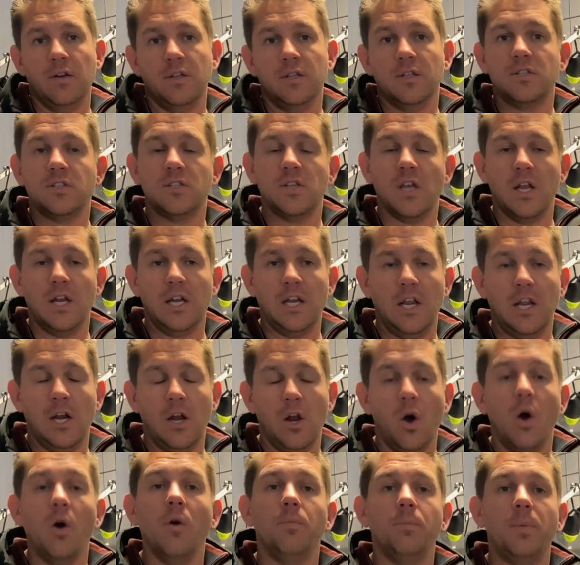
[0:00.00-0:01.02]
and there's certainly a
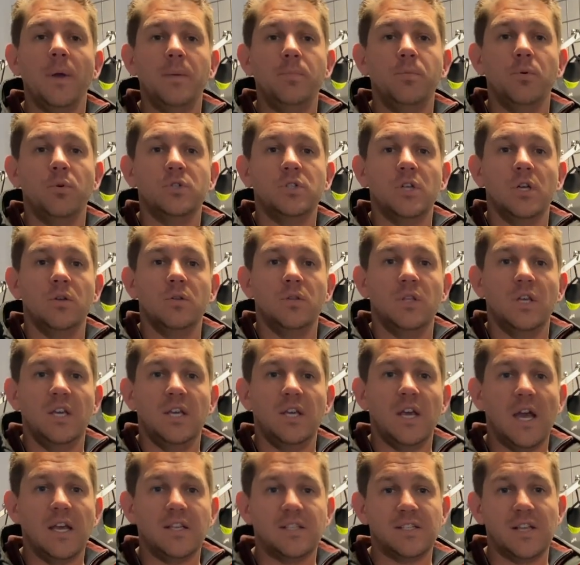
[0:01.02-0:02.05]
lot of people do
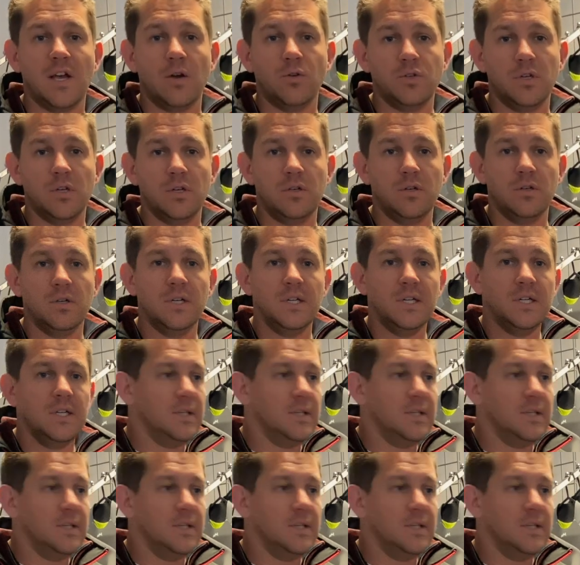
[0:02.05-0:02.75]
the Selden